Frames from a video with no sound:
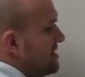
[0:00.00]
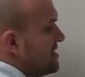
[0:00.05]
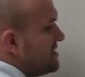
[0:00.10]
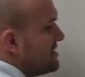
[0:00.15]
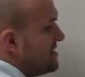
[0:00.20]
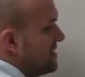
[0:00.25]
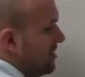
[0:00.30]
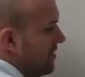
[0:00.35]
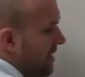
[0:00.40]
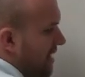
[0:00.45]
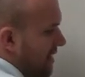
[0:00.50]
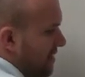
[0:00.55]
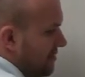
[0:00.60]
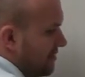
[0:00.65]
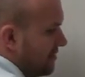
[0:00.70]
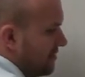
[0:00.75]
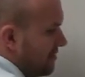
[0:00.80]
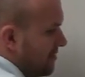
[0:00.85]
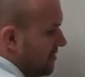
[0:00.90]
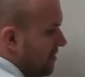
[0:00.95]
is still A.
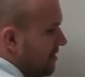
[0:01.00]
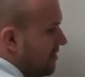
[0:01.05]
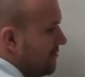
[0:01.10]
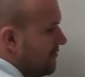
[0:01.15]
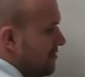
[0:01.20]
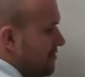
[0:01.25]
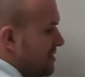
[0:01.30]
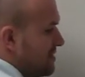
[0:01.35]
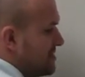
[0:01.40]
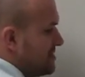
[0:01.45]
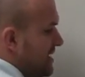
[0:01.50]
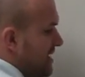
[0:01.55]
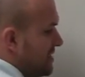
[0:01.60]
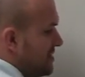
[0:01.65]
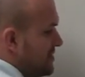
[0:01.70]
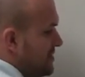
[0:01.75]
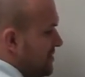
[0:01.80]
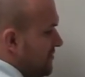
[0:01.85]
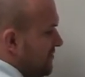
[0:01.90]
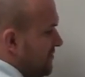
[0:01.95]
From your center
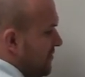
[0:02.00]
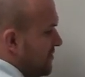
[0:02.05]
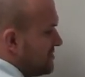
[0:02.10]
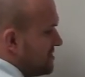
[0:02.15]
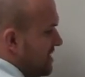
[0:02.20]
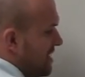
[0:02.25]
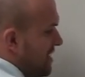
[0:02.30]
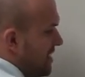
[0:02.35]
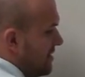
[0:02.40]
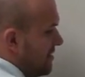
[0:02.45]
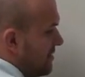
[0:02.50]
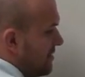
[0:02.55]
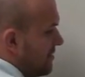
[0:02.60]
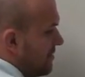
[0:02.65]
to your foci